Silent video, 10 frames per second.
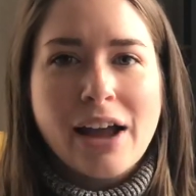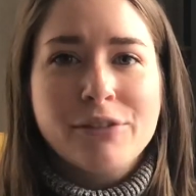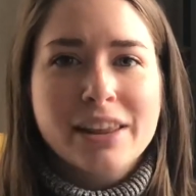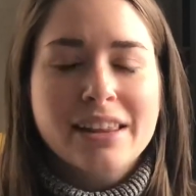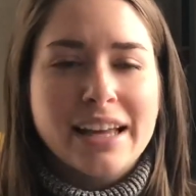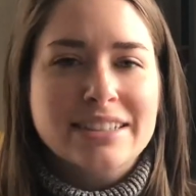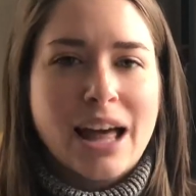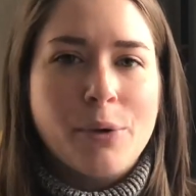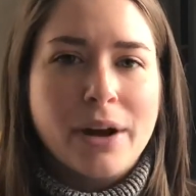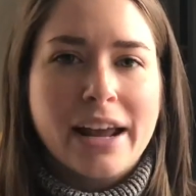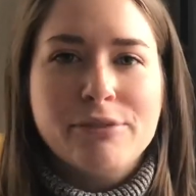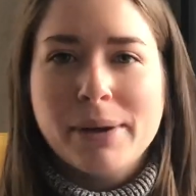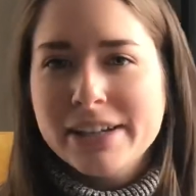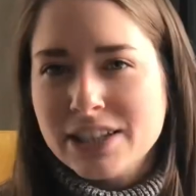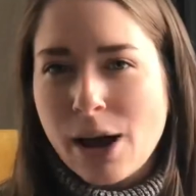I really liked that one. I've
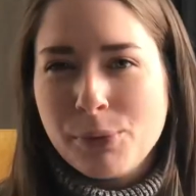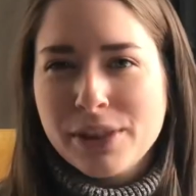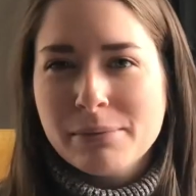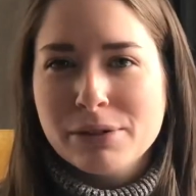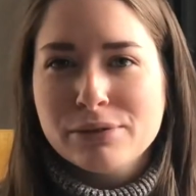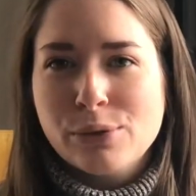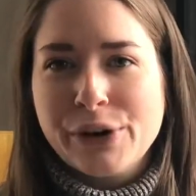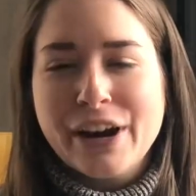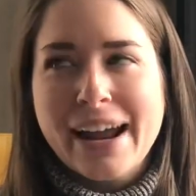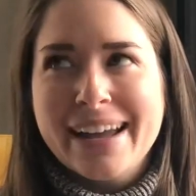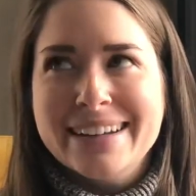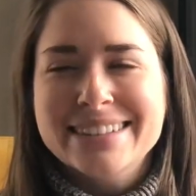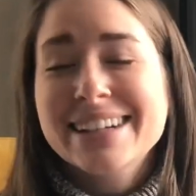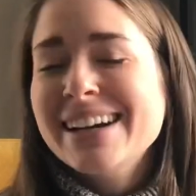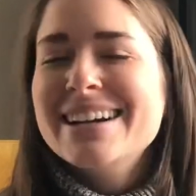made a top with it before, and